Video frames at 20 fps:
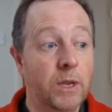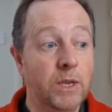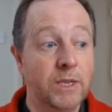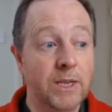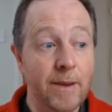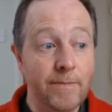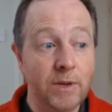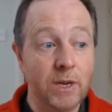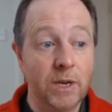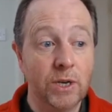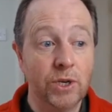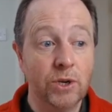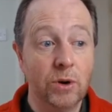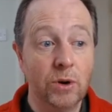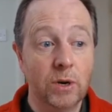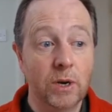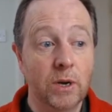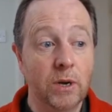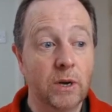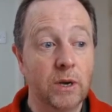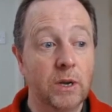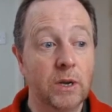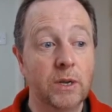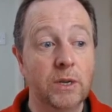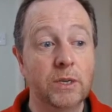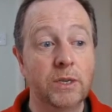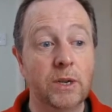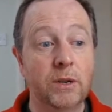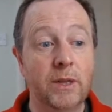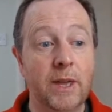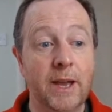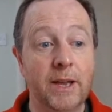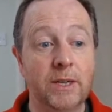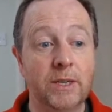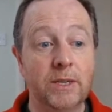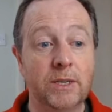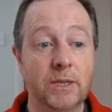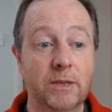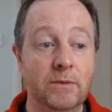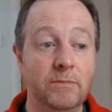Septic shock, so
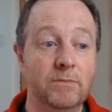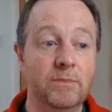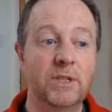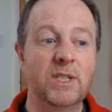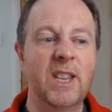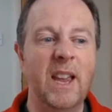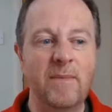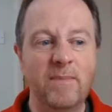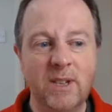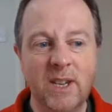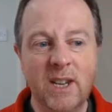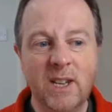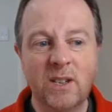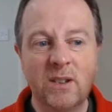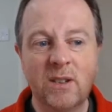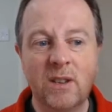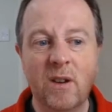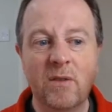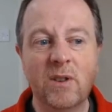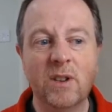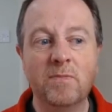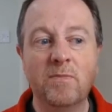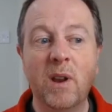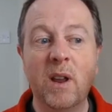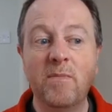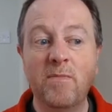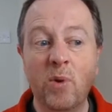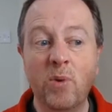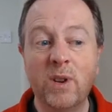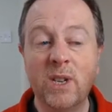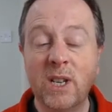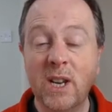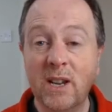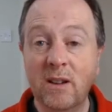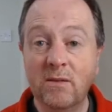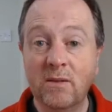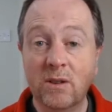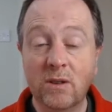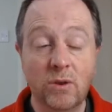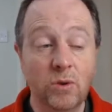that's sepsis, known as blood
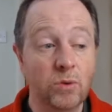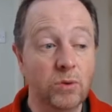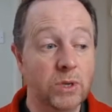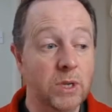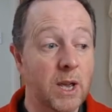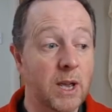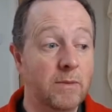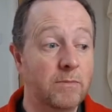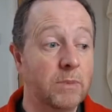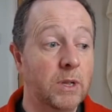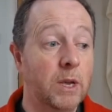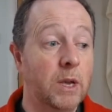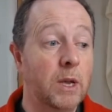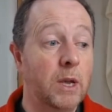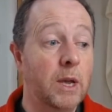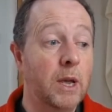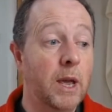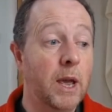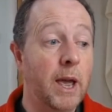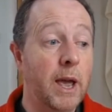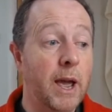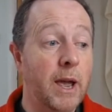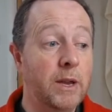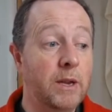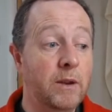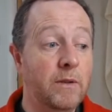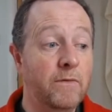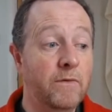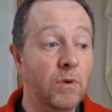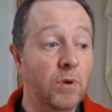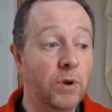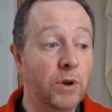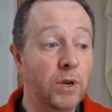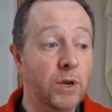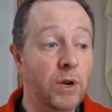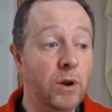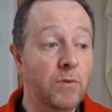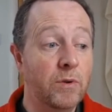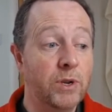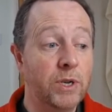poisoning, can cause that. And you've
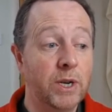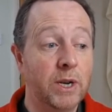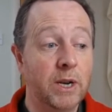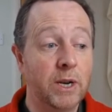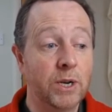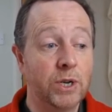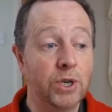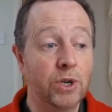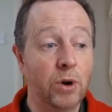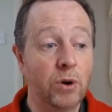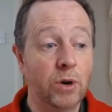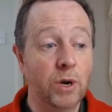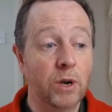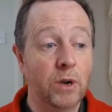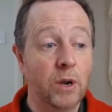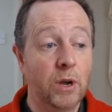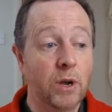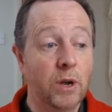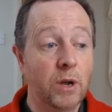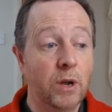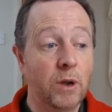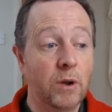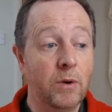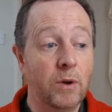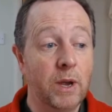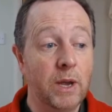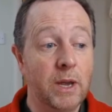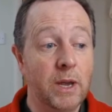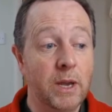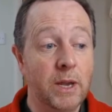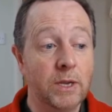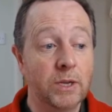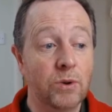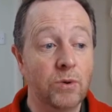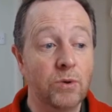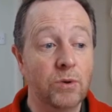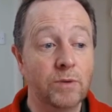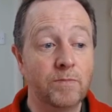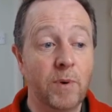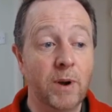got neurogenic shock, is
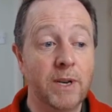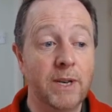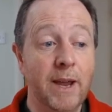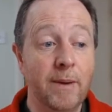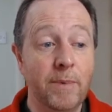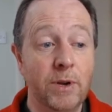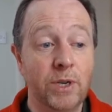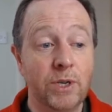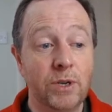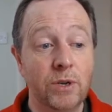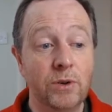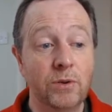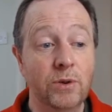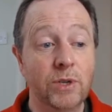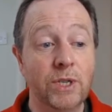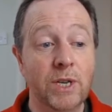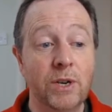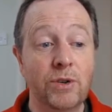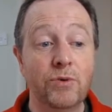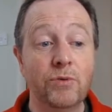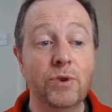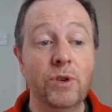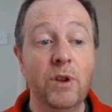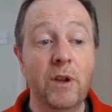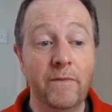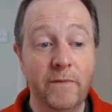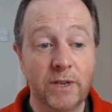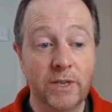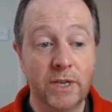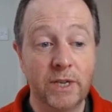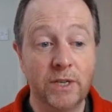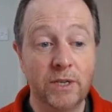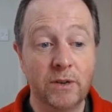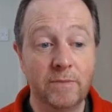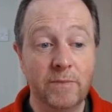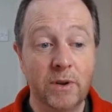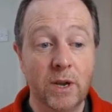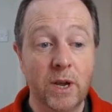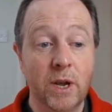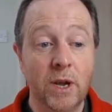caused by damage to your central nervous
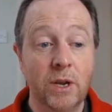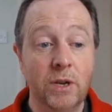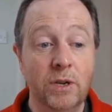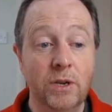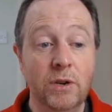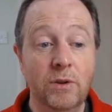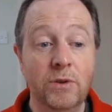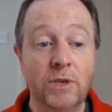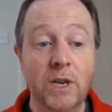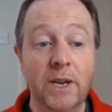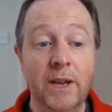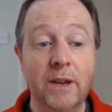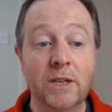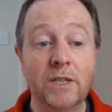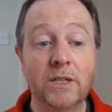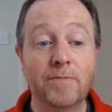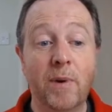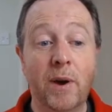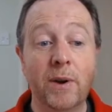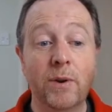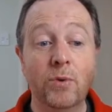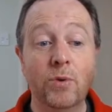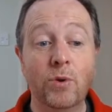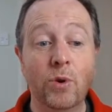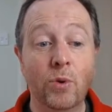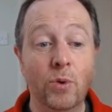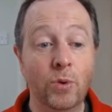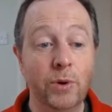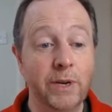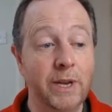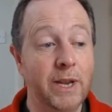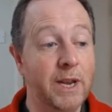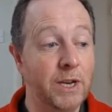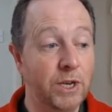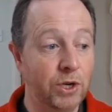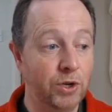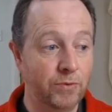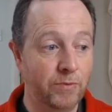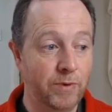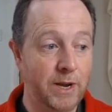system, usually a spinal cord
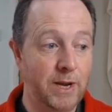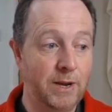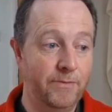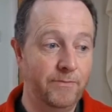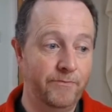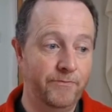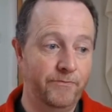injury.